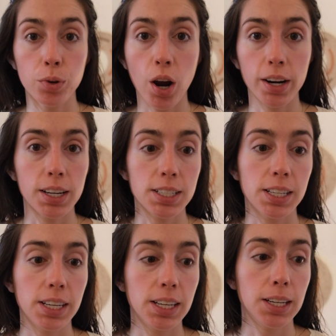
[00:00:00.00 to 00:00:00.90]
product
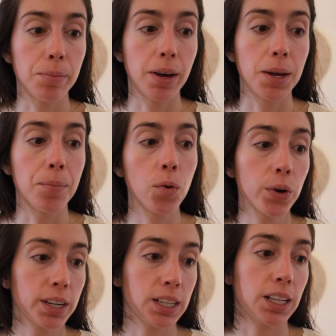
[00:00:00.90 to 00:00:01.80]
in my
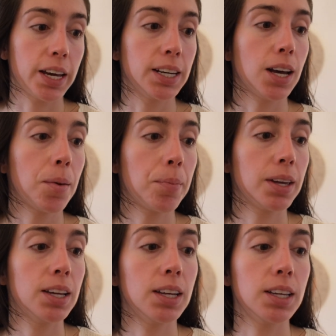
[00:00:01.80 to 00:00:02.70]
morning lineup
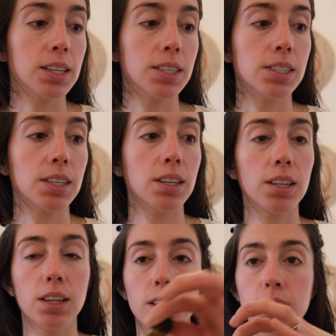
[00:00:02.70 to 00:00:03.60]
is
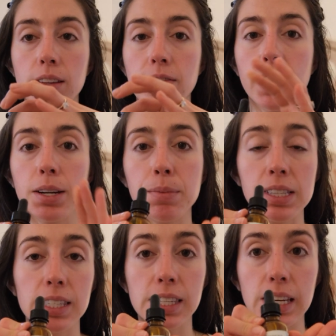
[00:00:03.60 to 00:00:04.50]

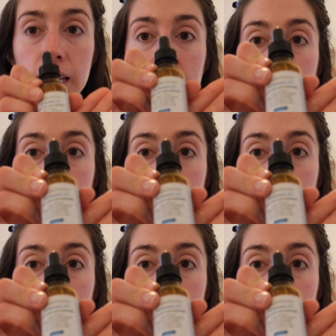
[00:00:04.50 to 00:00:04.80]
vitamin C.